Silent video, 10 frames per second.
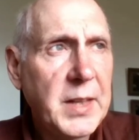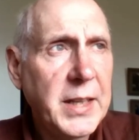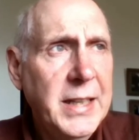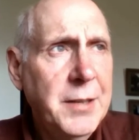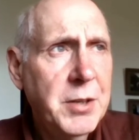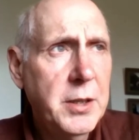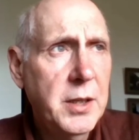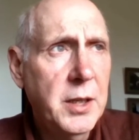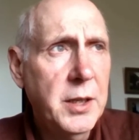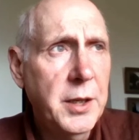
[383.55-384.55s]
even
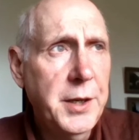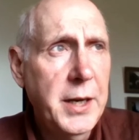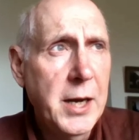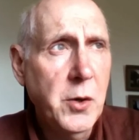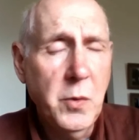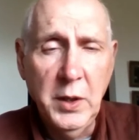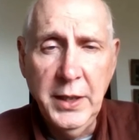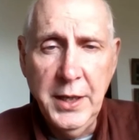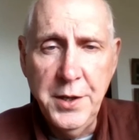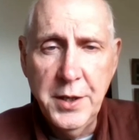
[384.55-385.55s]
a noun
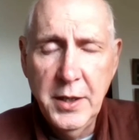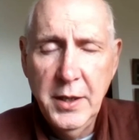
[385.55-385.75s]
related